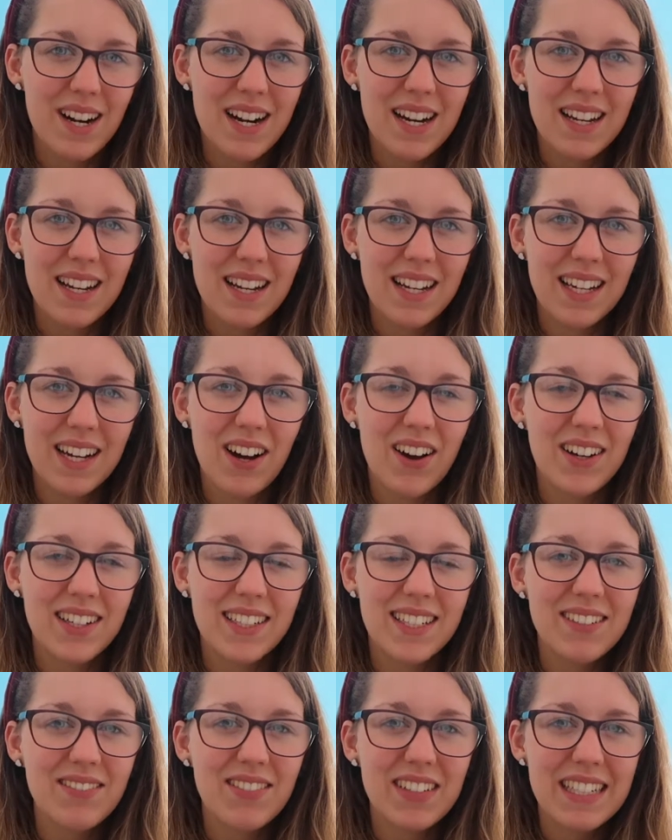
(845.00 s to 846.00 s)
really, I
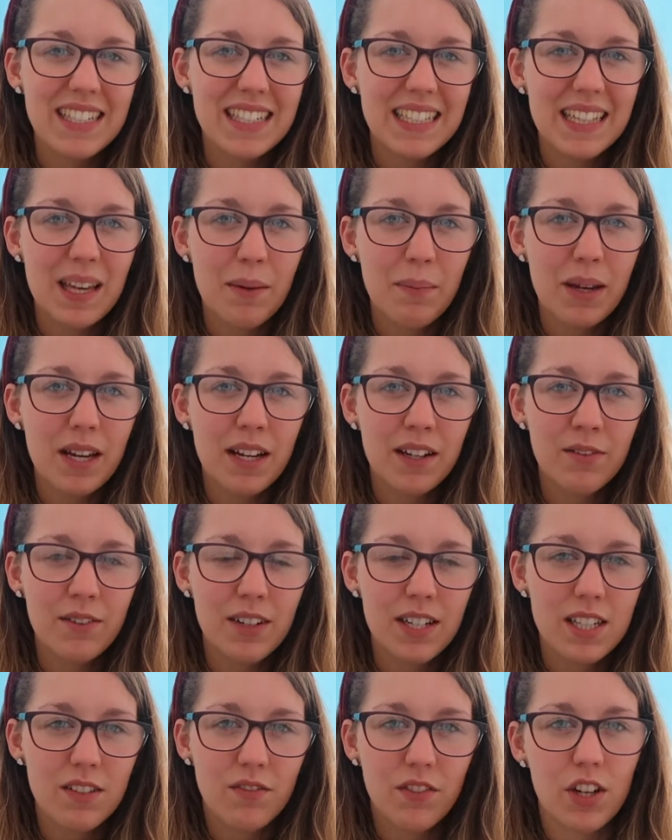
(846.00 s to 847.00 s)
didn't really see there being a
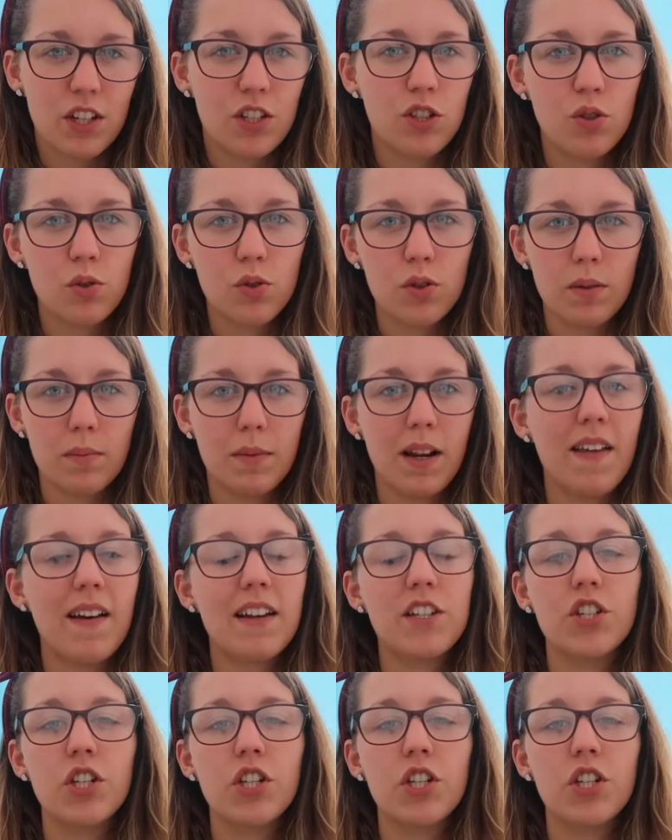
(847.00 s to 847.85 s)
reason for her to talk to him like that.